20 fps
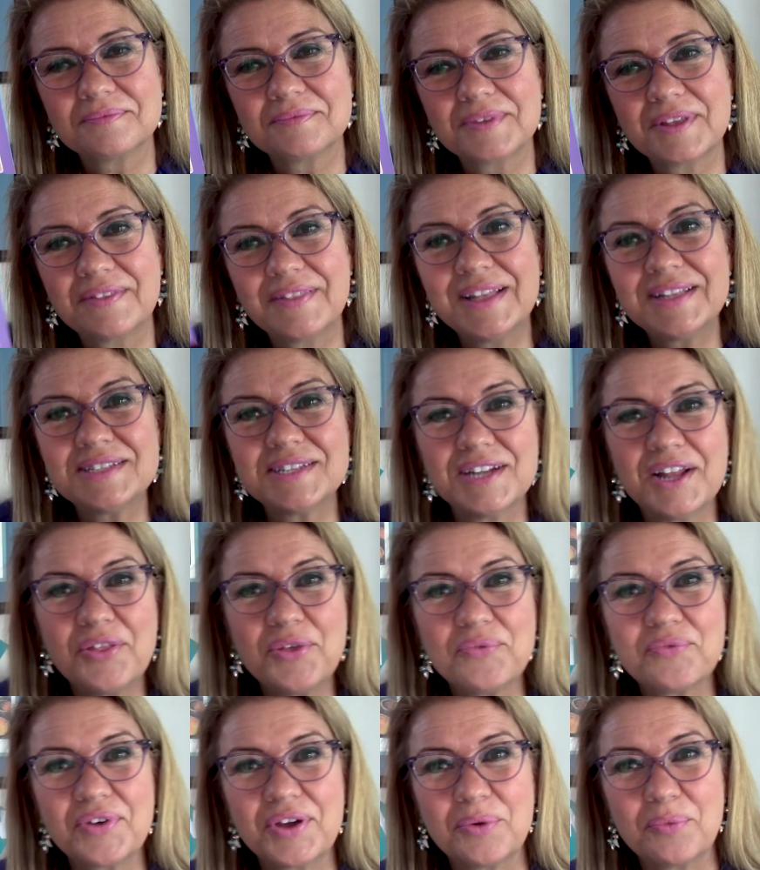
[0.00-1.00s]
That's another
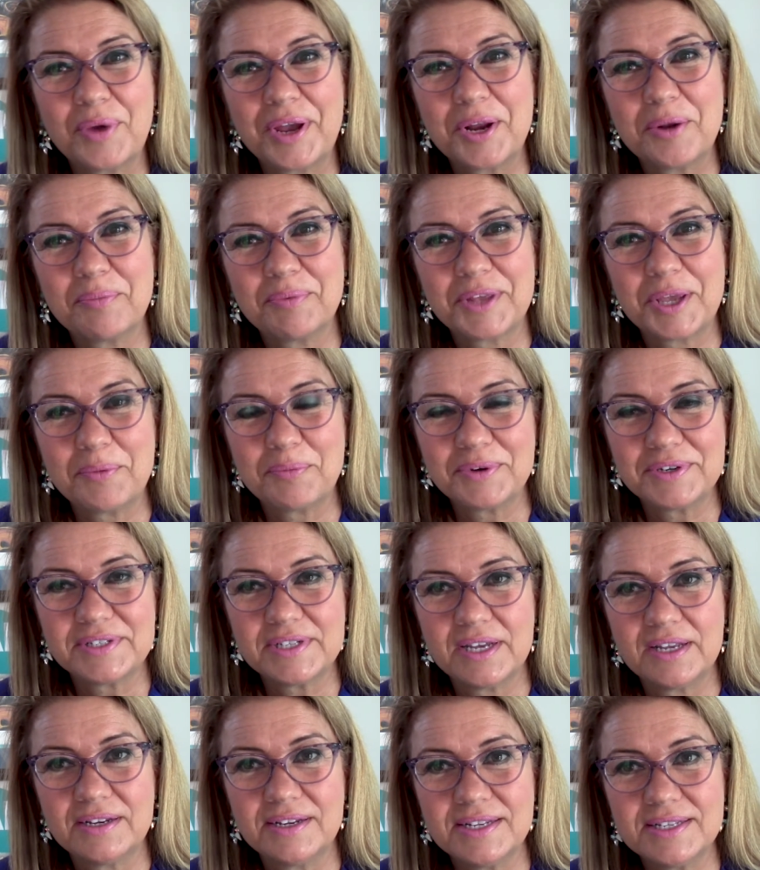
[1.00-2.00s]
fun way to play
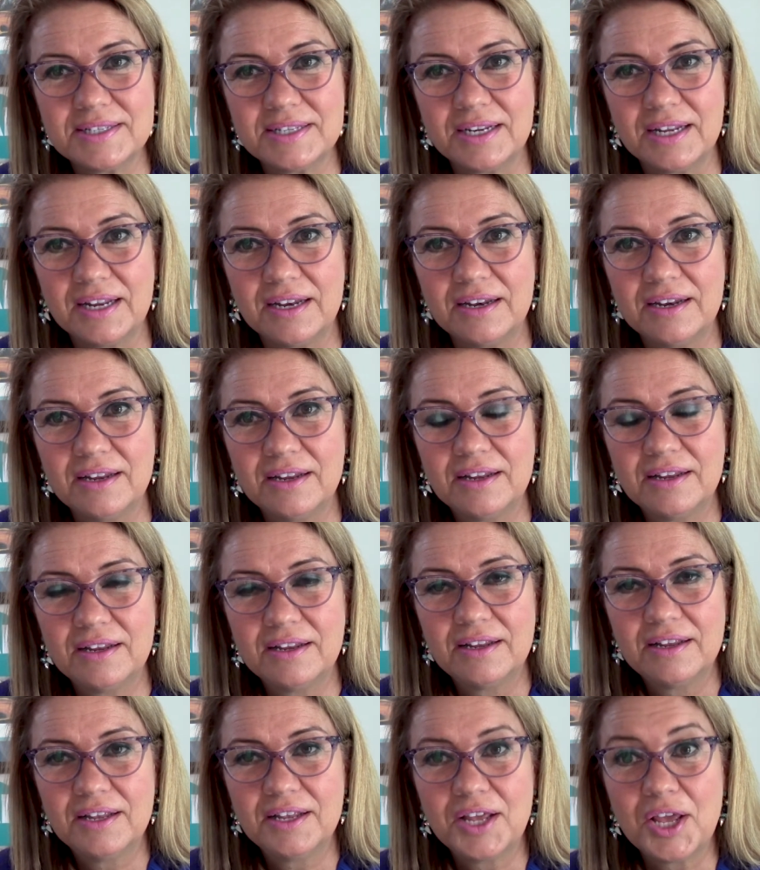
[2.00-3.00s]
pretend, isn't it?
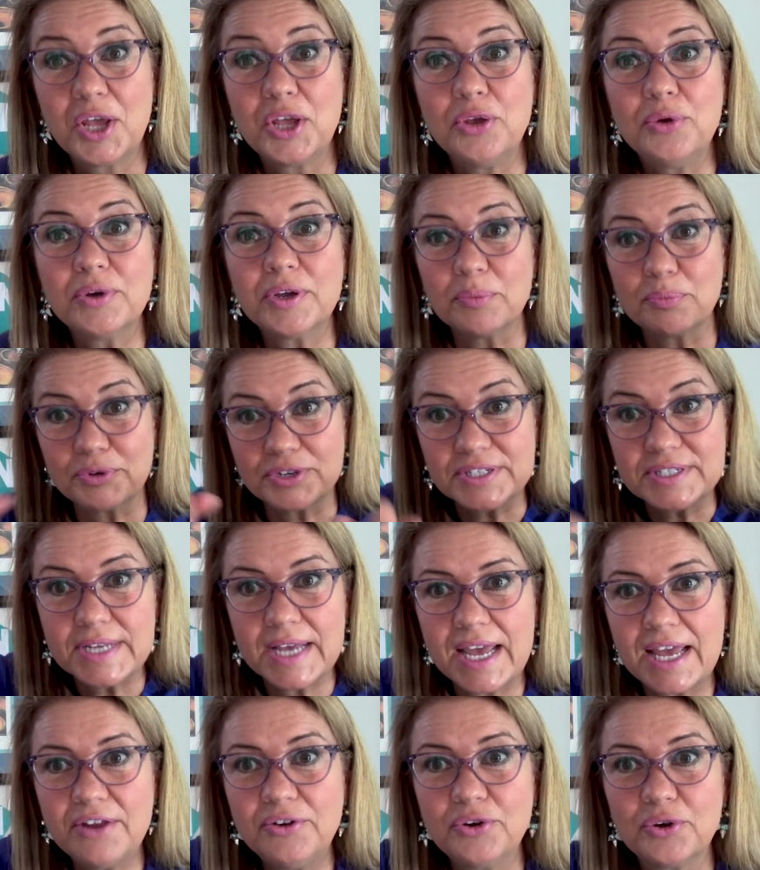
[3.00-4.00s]
You could
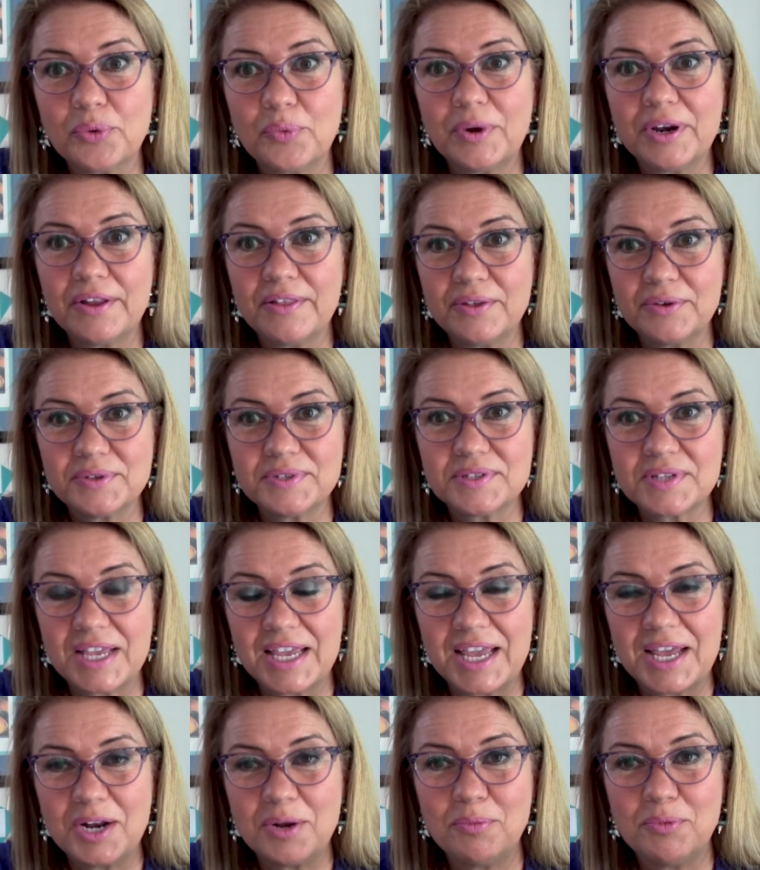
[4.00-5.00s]
pretend you're one of those
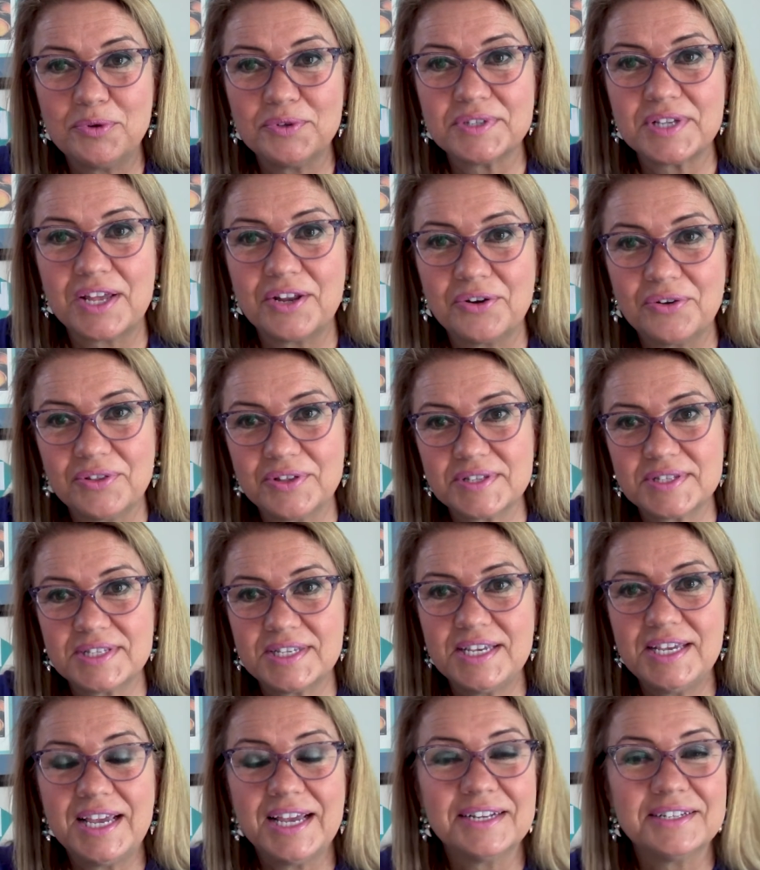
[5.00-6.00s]
animals under the
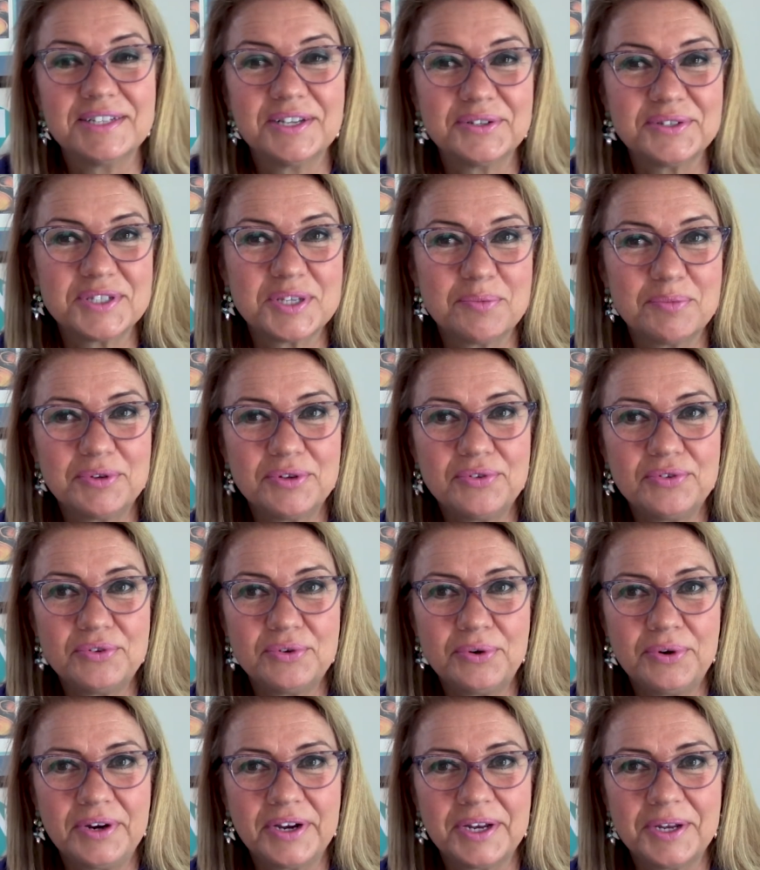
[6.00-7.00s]
sea and tell someone a
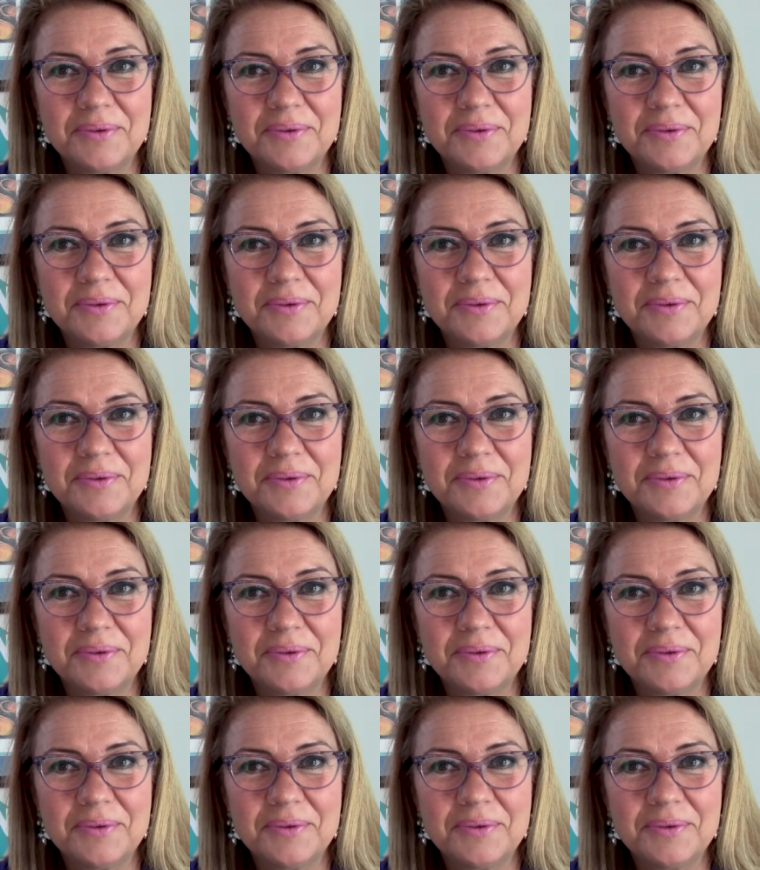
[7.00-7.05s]
story.